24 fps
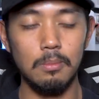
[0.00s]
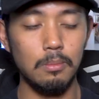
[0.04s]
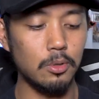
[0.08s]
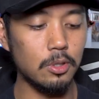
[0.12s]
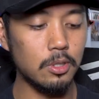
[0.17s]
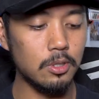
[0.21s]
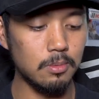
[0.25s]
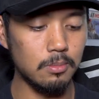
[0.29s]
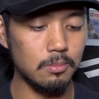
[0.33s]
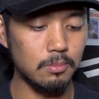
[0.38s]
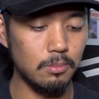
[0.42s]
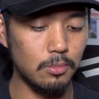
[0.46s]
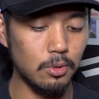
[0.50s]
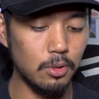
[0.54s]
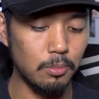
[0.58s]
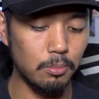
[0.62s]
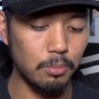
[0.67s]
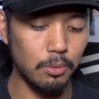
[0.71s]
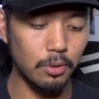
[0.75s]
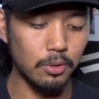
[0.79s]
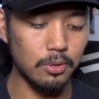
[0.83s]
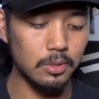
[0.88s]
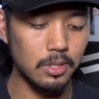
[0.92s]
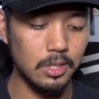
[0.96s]
More
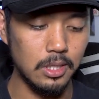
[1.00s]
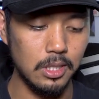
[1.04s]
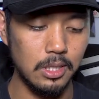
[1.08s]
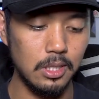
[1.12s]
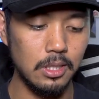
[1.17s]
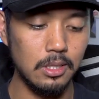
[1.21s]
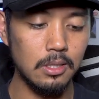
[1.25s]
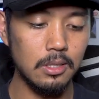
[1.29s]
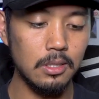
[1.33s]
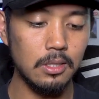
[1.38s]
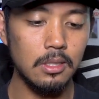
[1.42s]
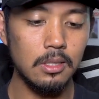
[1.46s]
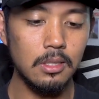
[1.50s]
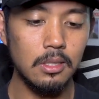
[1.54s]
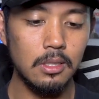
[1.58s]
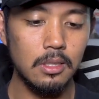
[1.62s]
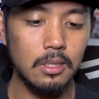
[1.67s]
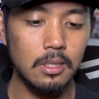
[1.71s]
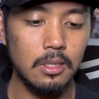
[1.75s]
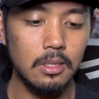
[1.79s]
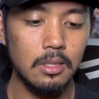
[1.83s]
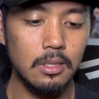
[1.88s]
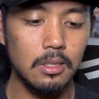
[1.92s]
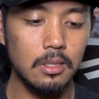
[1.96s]
importantly,
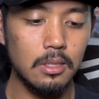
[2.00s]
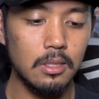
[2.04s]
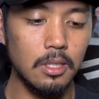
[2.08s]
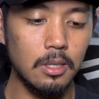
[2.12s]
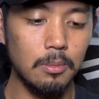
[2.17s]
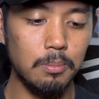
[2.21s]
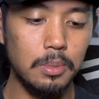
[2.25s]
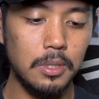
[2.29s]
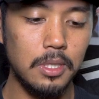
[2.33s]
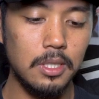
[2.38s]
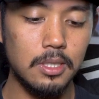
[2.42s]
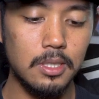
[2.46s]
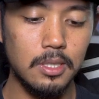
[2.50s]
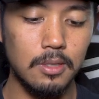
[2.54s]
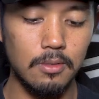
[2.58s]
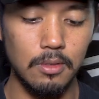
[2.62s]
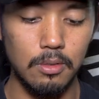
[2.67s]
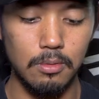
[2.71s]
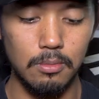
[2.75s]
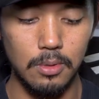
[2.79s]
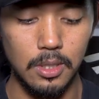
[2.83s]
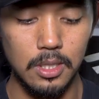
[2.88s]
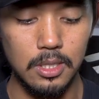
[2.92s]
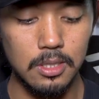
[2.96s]
a piece of
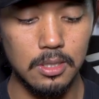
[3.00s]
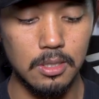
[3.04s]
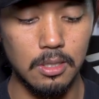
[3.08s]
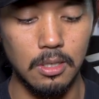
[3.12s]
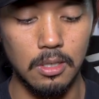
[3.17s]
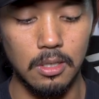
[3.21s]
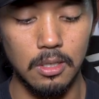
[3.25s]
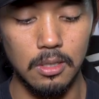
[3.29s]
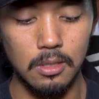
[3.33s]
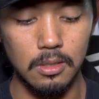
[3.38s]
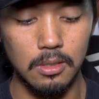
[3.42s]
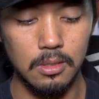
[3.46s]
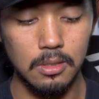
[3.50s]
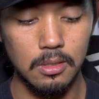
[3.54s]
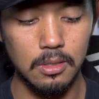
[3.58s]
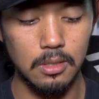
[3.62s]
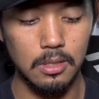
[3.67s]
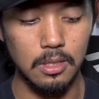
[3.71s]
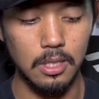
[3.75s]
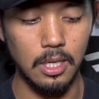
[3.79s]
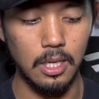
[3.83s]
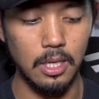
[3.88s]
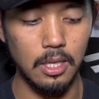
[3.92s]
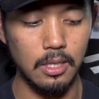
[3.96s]
a race car
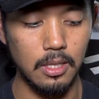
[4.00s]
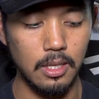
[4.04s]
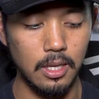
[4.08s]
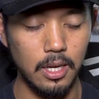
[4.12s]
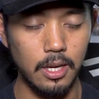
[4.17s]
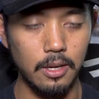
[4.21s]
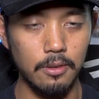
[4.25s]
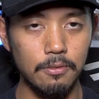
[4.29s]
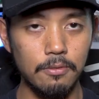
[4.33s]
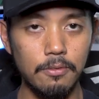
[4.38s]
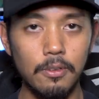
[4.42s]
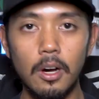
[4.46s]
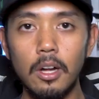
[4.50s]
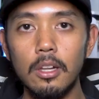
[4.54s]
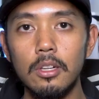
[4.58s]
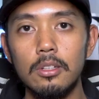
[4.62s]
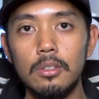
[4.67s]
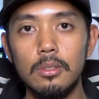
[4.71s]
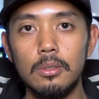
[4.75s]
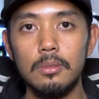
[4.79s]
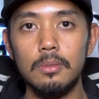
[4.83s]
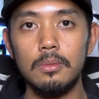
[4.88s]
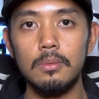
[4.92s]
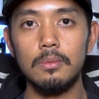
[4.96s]
that I
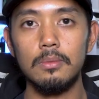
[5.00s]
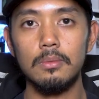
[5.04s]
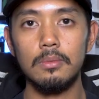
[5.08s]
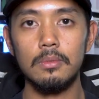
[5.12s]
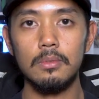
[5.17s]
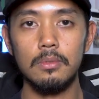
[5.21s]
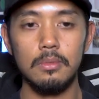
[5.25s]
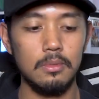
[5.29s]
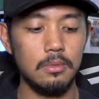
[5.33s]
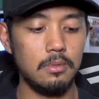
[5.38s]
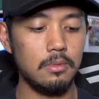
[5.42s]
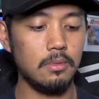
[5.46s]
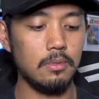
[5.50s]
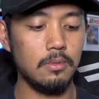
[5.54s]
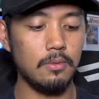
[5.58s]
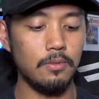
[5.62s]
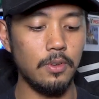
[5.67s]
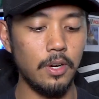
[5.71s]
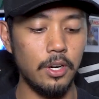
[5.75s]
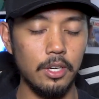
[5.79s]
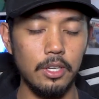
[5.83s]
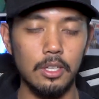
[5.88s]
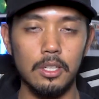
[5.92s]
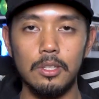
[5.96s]
follow
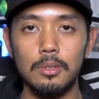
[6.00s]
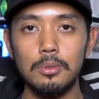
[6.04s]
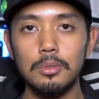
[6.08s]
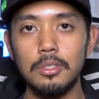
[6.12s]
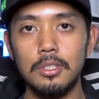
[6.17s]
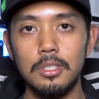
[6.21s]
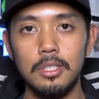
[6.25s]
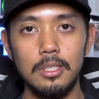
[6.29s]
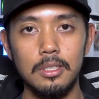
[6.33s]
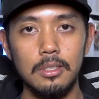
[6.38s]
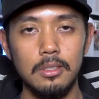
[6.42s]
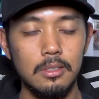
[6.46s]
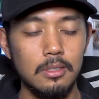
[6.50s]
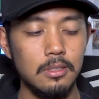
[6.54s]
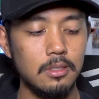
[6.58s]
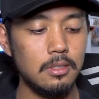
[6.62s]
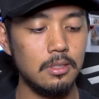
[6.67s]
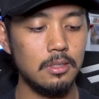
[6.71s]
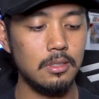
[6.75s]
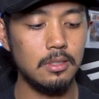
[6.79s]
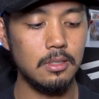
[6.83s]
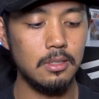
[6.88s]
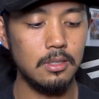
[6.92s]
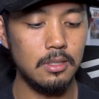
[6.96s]
very closely
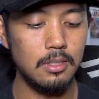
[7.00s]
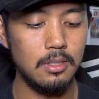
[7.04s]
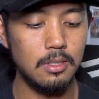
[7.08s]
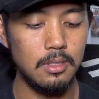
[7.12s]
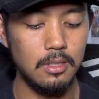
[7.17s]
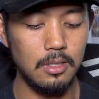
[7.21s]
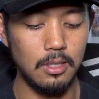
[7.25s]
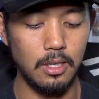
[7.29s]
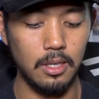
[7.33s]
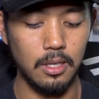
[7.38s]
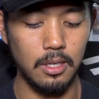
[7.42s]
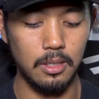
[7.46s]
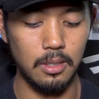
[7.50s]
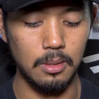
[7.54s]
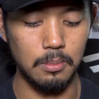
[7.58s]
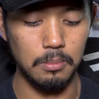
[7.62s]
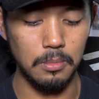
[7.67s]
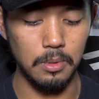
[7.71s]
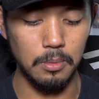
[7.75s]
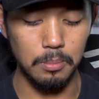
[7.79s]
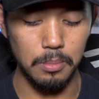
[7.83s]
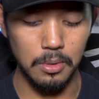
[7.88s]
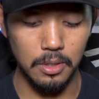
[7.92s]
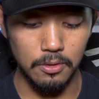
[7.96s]
and
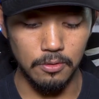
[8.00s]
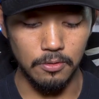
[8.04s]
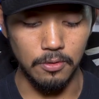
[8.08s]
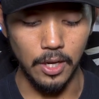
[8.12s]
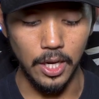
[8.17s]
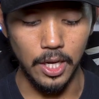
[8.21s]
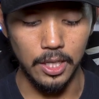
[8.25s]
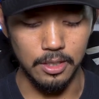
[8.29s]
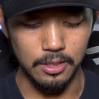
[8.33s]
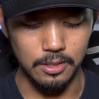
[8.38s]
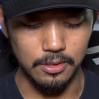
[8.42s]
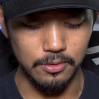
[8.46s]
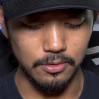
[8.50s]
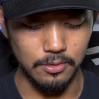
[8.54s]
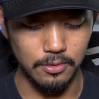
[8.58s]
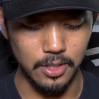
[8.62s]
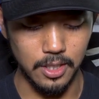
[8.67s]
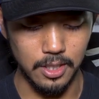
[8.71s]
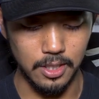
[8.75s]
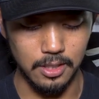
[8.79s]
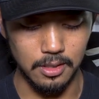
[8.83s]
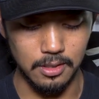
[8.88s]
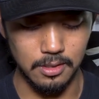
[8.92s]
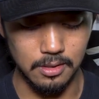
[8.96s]
I'm a big fan of,
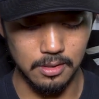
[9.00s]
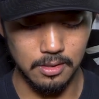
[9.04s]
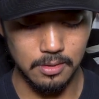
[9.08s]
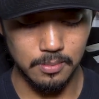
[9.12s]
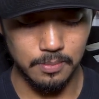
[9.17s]
and